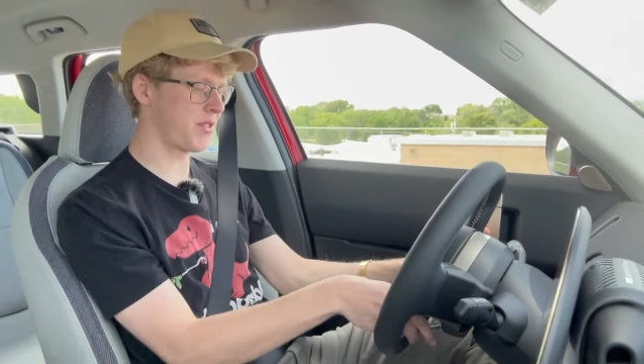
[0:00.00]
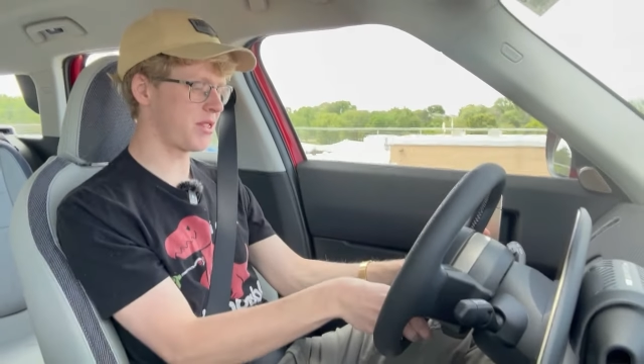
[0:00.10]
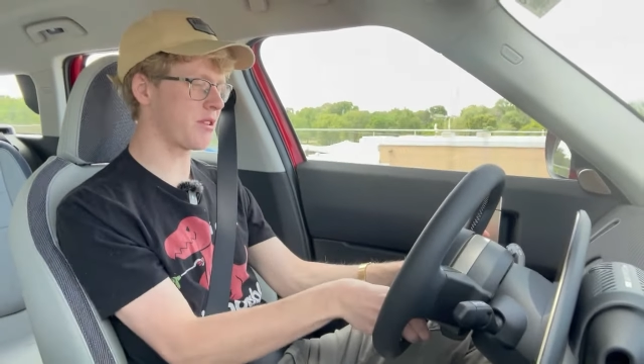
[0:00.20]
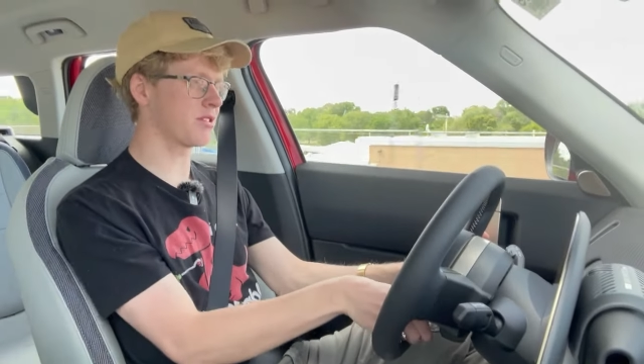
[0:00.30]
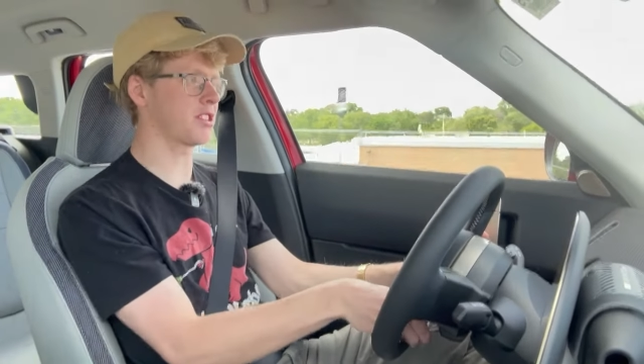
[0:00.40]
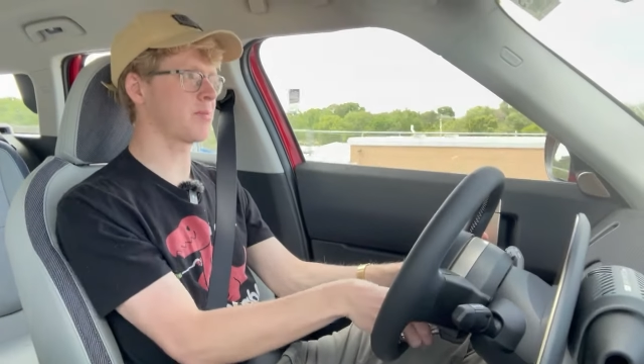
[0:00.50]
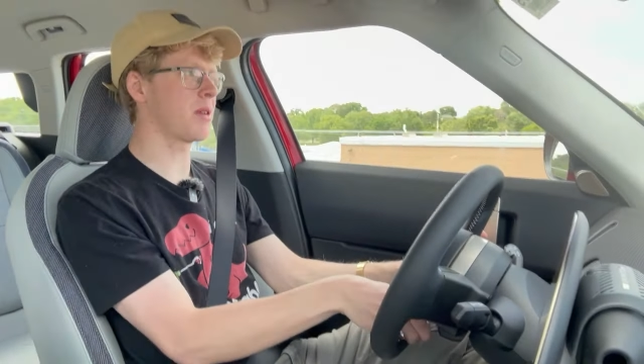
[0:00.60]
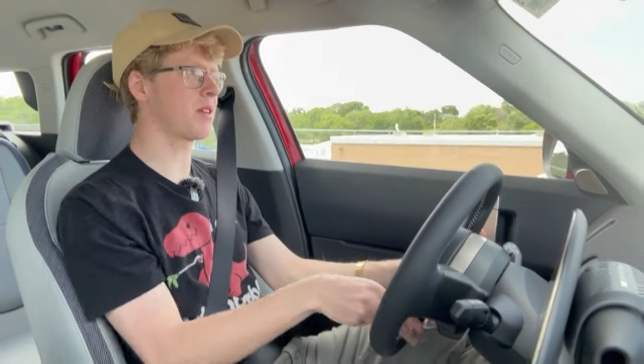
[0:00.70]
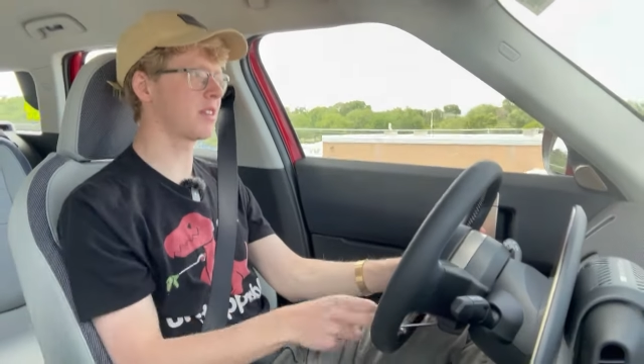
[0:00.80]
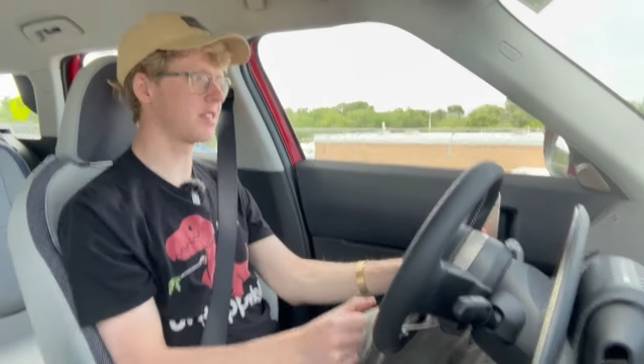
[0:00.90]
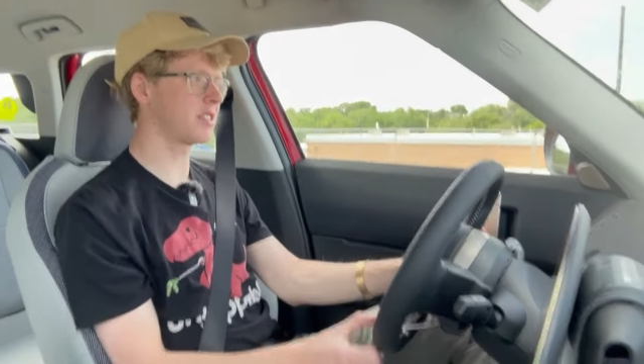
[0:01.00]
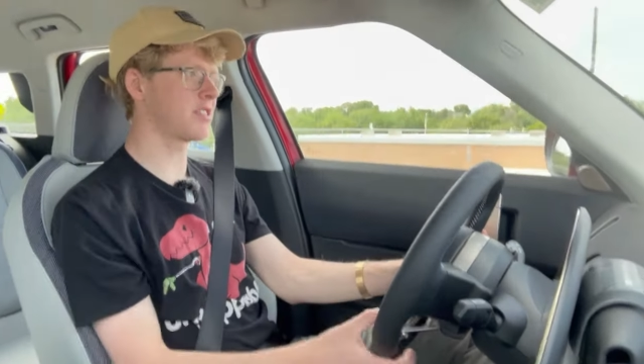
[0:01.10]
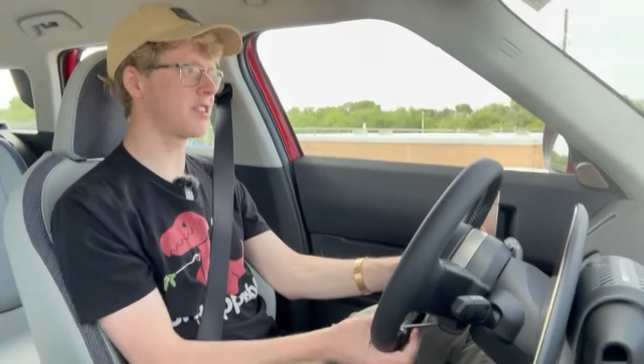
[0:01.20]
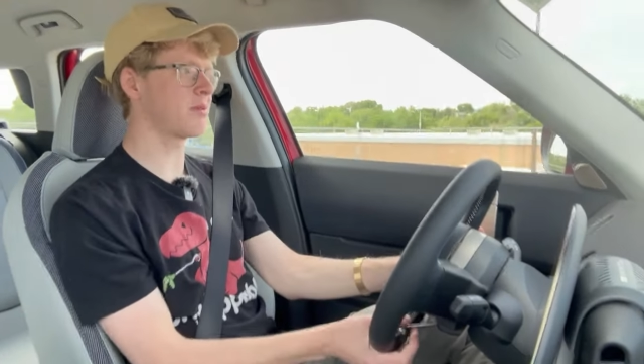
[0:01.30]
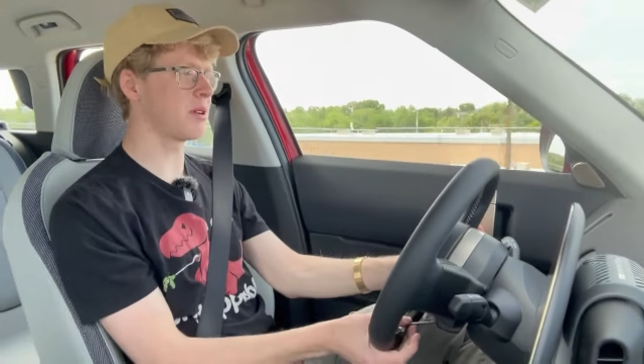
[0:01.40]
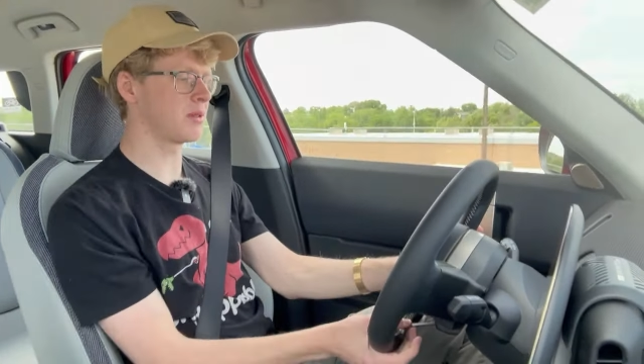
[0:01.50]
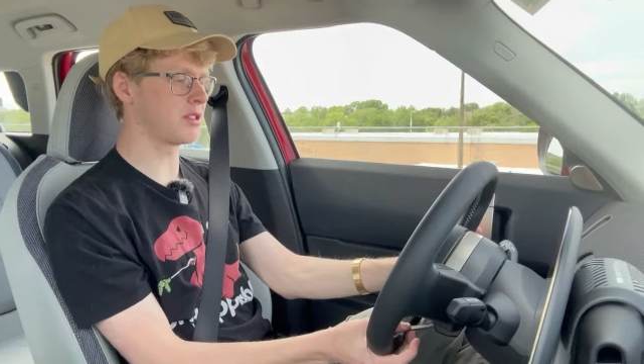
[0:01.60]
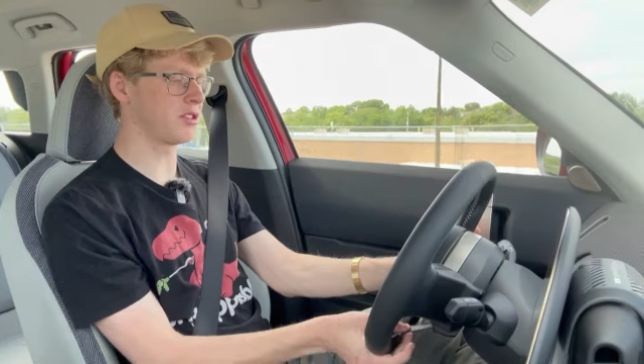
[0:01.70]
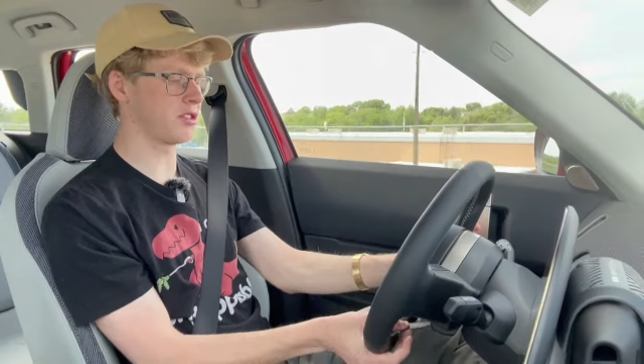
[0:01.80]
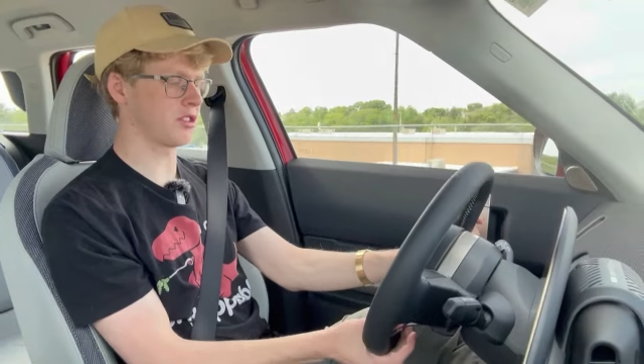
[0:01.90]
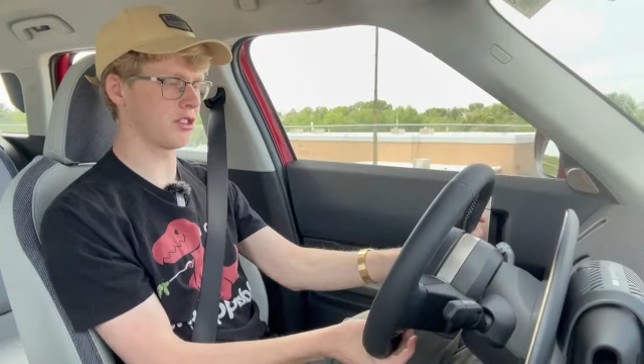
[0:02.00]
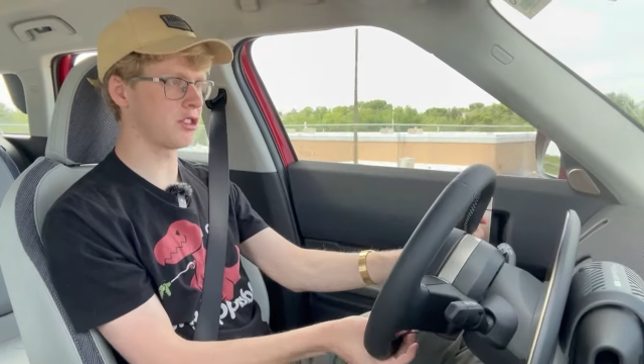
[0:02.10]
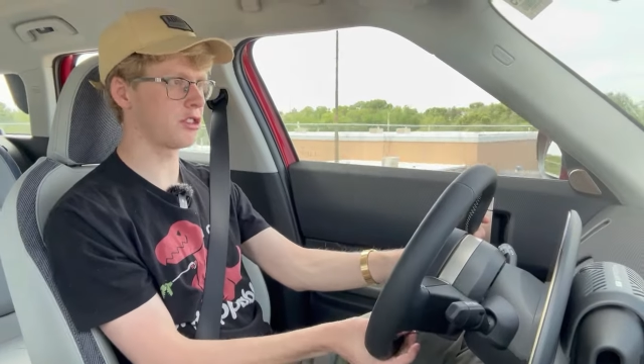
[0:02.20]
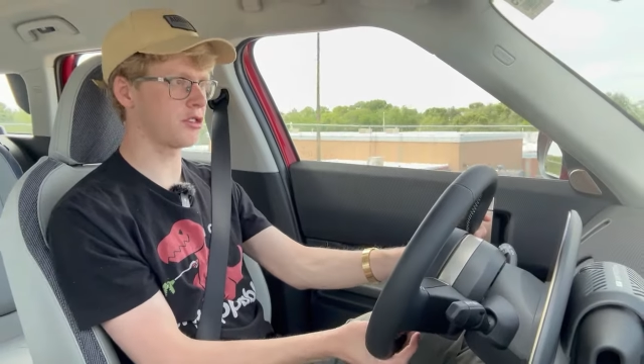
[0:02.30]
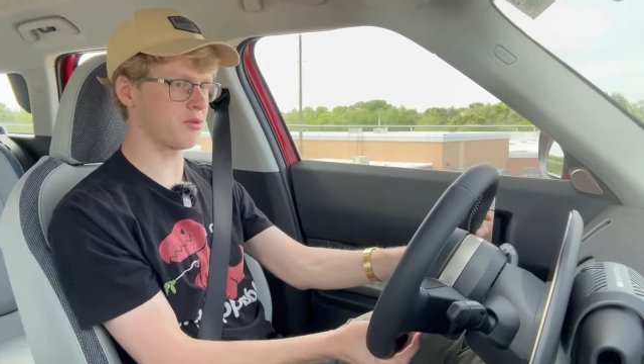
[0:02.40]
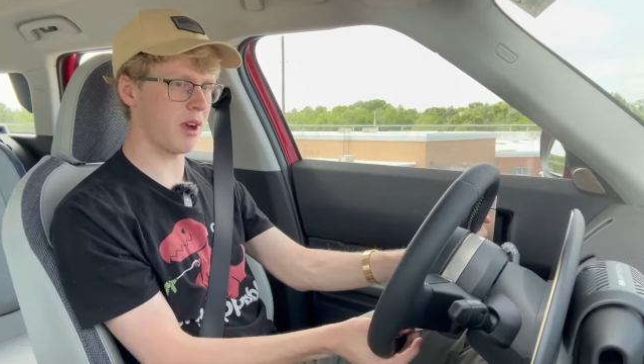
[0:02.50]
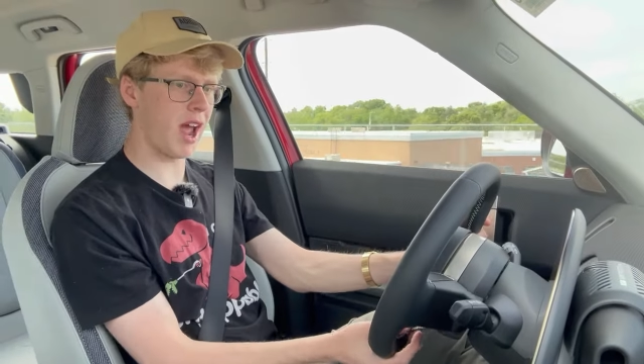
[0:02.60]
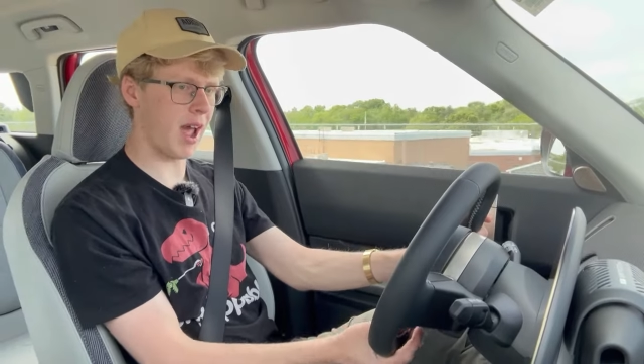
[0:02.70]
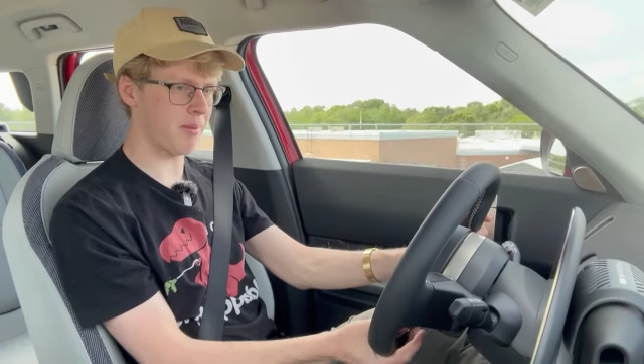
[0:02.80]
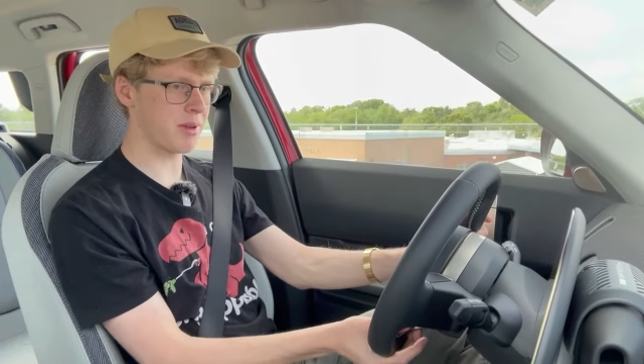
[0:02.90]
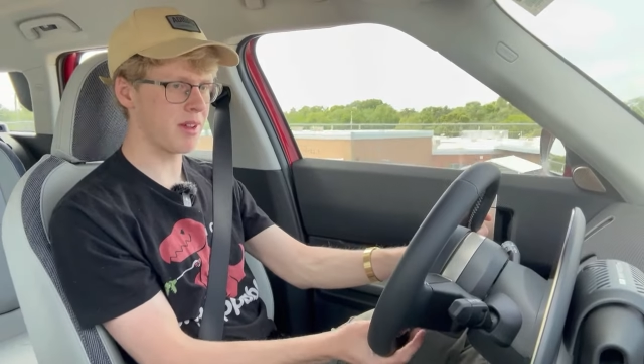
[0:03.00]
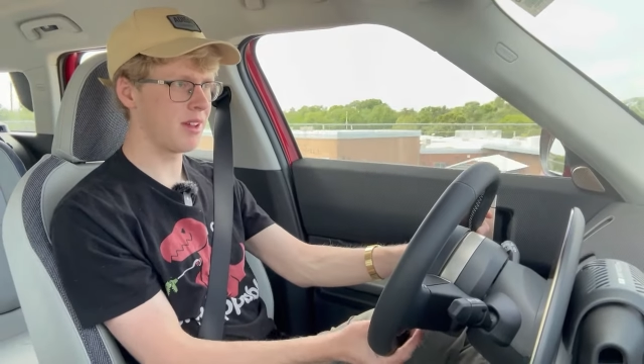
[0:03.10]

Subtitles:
third spoke on the steering wheel, which is just a strap.